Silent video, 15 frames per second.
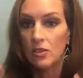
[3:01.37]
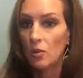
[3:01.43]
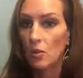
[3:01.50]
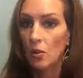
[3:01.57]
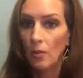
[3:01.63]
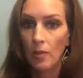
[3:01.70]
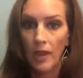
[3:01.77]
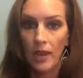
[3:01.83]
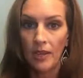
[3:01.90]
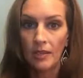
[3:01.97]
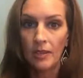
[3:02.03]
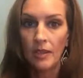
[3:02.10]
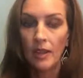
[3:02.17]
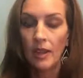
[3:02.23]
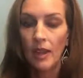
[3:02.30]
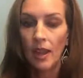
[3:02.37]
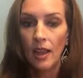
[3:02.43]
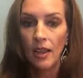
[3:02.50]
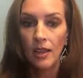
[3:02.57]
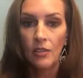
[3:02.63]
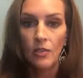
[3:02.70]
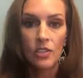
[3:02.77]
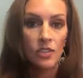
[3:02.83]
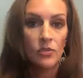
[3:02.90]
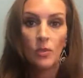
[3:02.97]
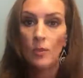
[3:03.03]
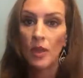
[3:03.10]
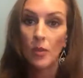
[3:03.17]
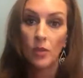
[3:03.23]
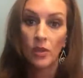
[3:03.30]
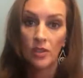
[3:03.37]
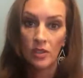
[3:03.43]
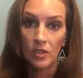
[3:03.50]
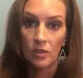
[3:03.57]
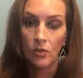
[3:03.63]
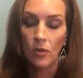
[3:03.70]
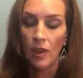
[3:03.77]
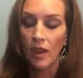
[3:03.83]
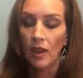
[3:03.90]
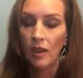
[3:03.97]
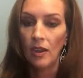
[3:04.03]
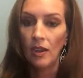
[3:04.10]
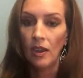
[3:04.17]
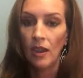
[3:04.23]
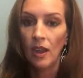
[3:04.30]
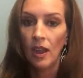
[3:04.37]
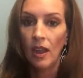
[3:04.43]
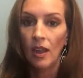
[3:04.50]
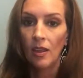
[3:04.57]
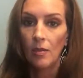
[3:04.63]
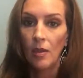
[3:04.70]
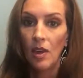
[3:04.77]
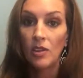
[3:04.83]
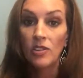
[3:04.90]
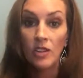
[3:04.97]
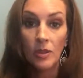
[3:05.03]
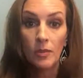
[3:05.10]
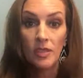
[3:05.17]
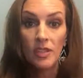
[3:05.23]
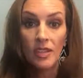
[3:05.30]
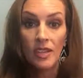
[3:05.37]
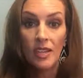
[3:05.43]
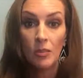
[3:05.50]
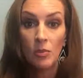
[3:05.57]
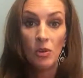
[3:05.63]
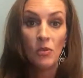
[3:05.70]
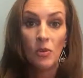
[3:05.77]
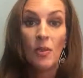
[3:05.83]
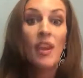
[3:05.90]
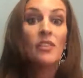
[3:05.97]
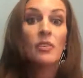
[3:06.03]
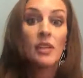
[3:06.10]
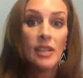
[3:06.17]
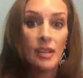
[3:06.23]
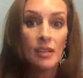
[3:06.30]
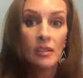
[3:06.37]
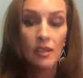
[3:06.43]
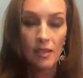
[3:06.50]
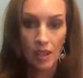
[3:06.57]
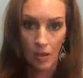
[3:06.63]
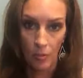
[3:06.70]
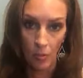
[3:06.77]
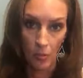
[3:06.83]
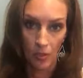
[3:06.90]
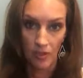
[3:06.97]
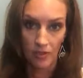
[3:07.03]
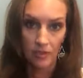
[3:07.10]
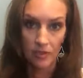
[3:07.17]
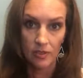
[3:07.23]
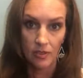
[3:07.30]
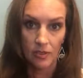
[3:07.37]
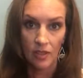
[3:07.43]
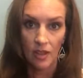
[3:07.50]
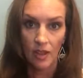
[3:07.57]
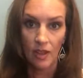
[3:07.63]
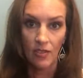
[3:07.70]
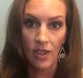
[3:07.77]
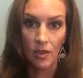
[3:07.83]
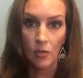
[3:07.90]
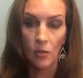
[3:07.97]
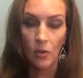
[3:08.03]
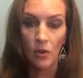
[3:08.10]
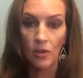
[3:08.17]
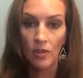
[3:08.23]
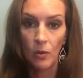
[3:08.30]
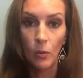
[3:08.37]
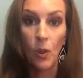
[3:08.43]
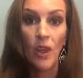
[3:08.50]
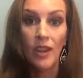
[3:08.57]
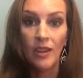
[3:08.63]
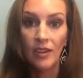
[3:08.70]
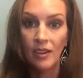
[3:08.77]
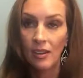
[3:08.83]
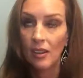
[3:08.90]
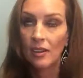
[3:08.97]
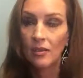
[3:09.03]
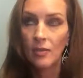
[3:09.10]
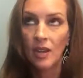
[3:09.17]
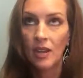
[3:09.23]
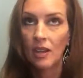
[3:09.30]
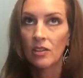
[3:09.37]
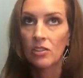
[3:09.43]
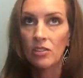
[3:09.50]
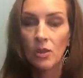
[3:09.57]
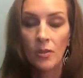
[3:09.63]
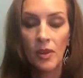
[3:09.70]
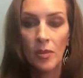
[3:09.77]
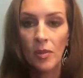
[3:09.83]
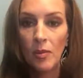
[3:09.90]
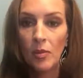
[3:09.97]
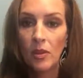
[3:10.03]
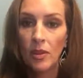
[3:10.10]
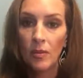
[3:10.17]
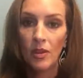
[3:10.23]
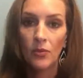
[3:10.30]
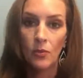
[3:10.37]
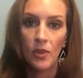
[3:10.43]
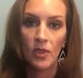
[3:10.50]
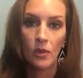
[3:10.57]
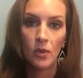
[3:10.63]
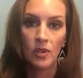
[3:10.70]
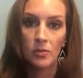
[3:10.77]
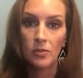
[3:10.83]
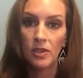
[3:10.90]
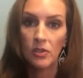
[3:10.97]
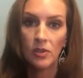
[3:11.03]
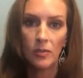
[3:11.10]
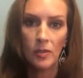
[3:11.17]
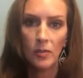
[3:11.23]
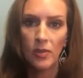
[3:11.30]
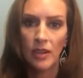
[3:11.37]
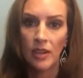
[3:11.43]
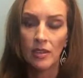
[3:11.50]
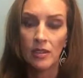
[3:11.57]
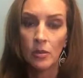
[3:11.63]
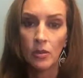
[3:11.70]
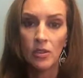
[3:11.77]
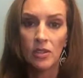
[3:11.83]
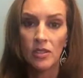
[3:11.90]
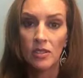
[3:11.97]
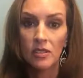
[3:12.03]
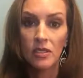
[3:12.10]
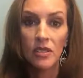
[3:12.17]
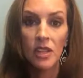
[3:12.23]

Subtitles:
whole bite just from that one tooth. And our job is to keep you from ever getting to that point. You know, I've had more than one, oh my gosh, so many people coming with OHP treatment plans that were just